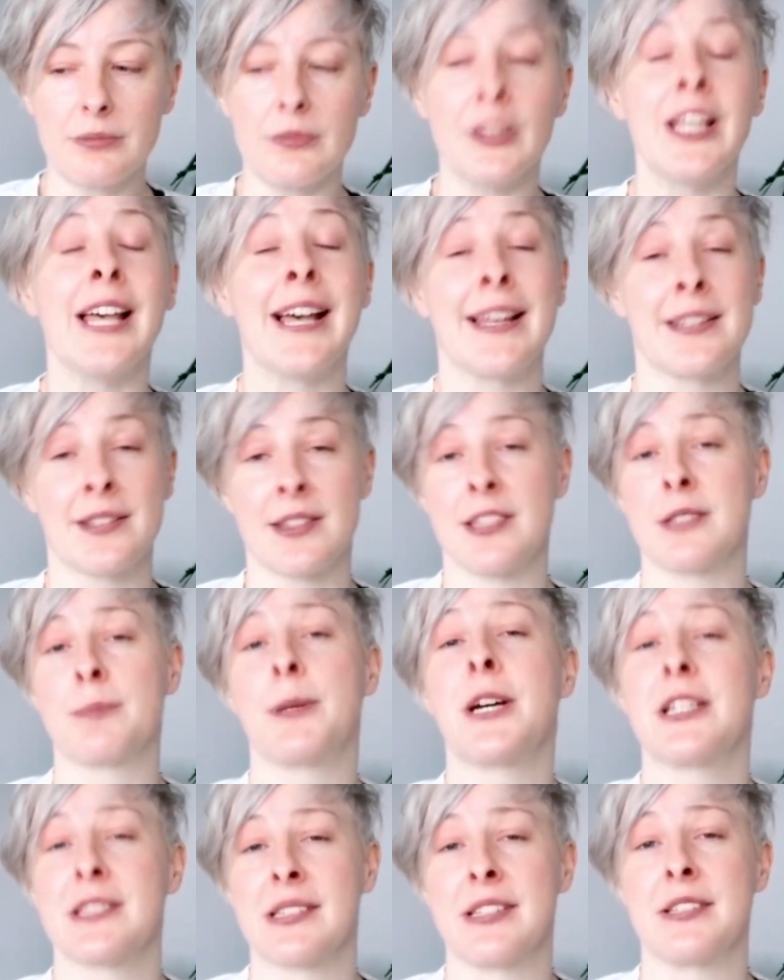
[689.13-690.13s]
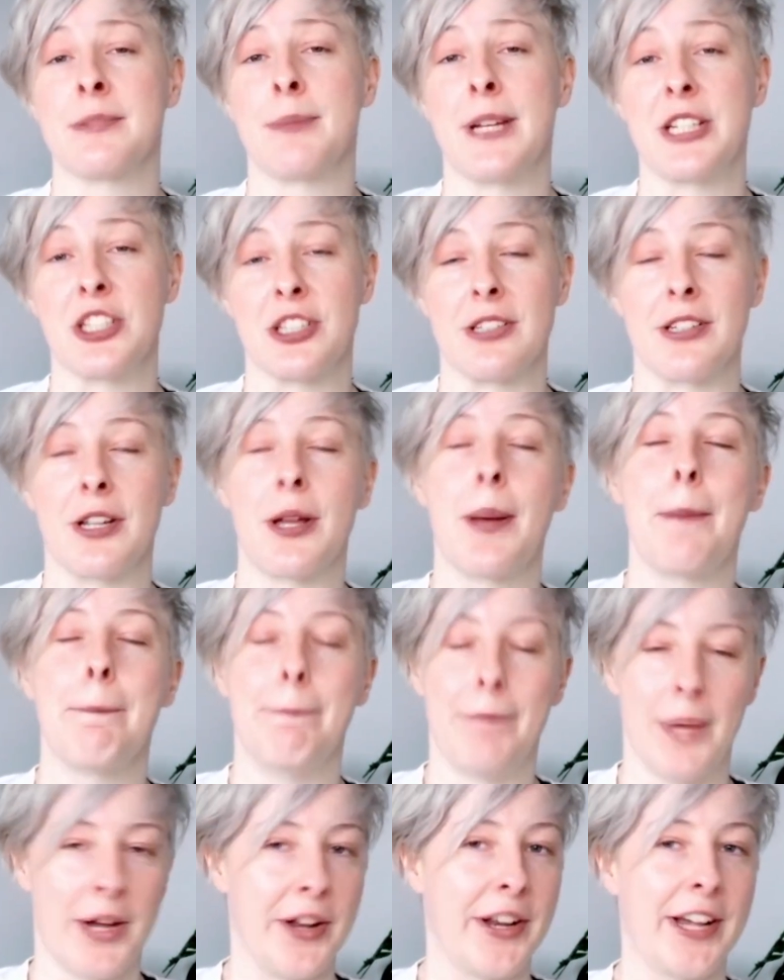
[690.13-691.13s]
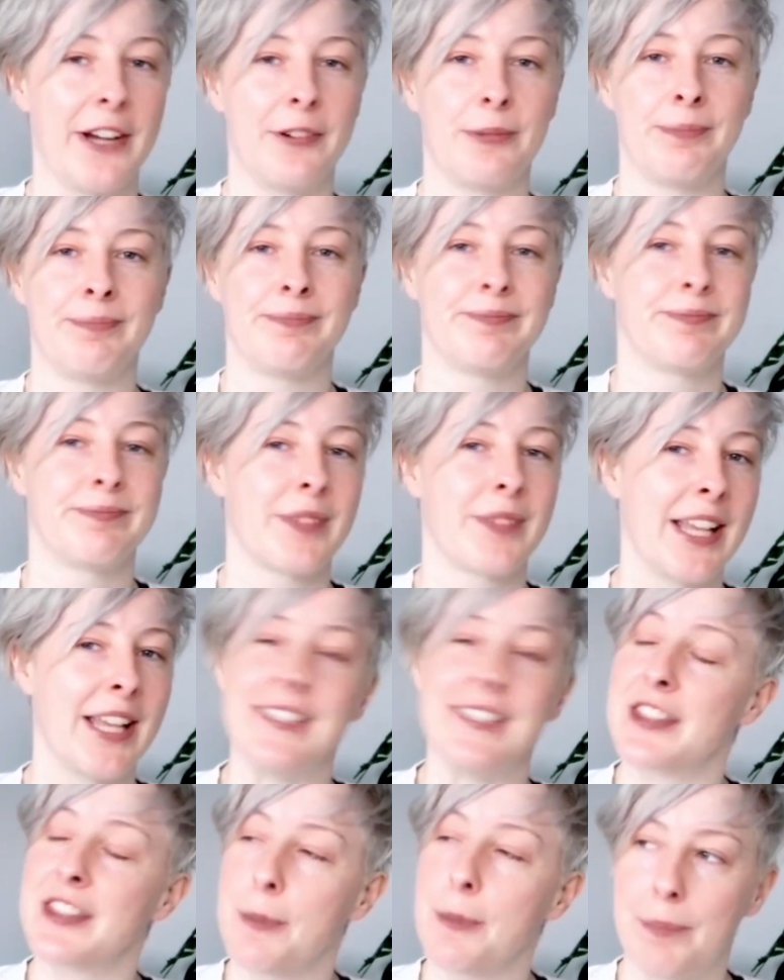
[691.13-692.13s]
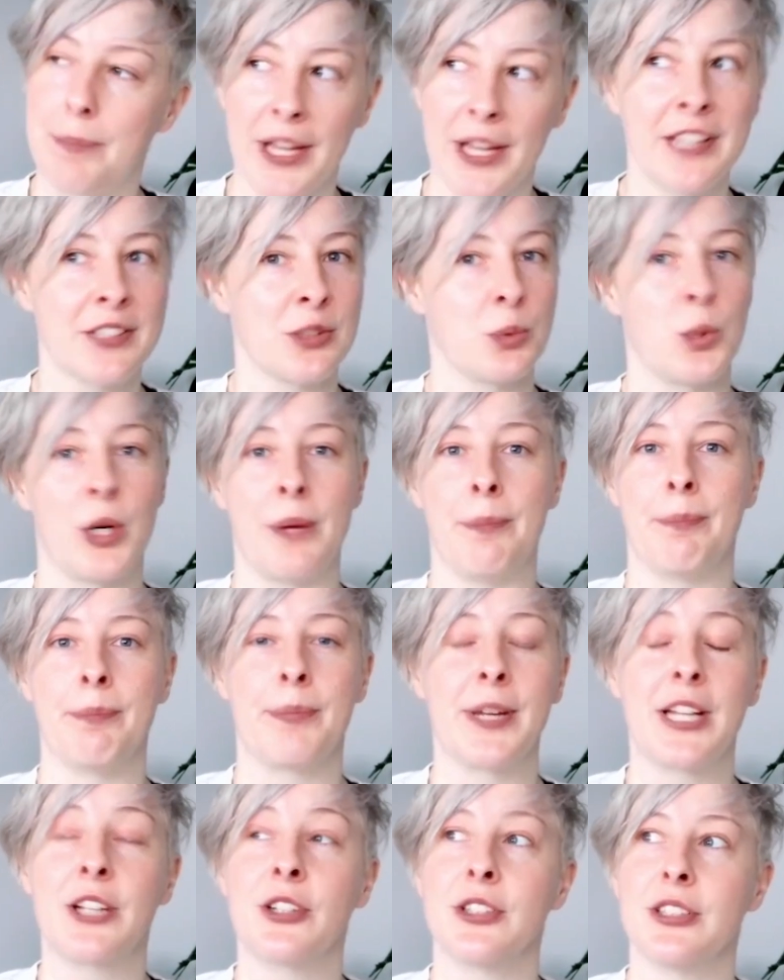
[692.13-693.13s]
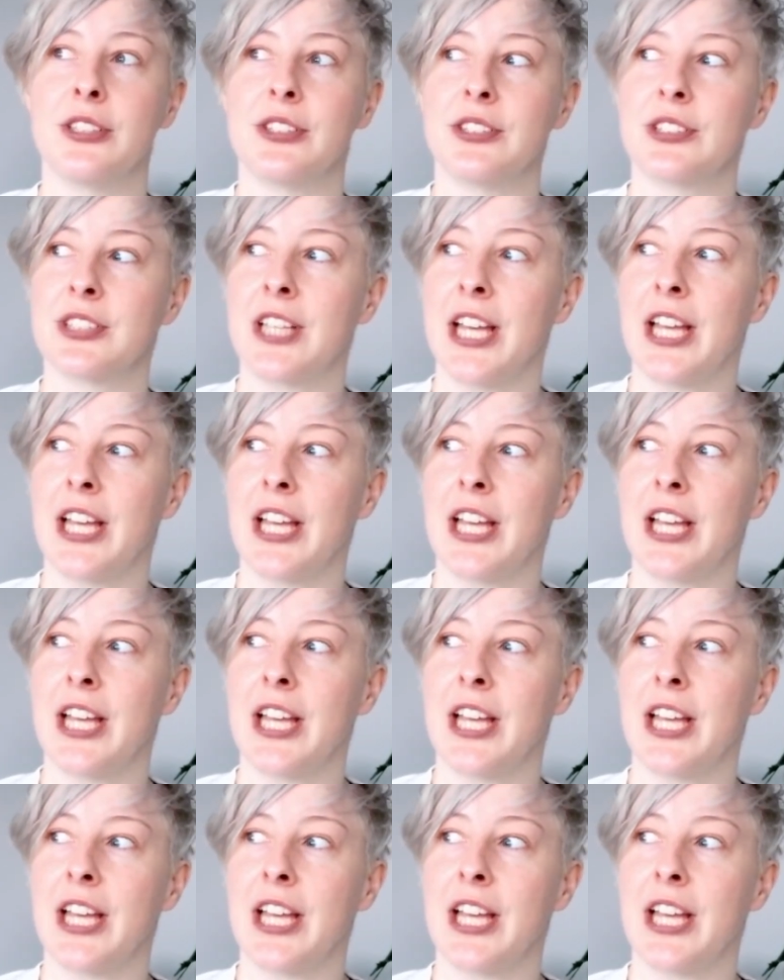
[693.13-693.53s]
as this person has mentioned, burnout is the biggest one, because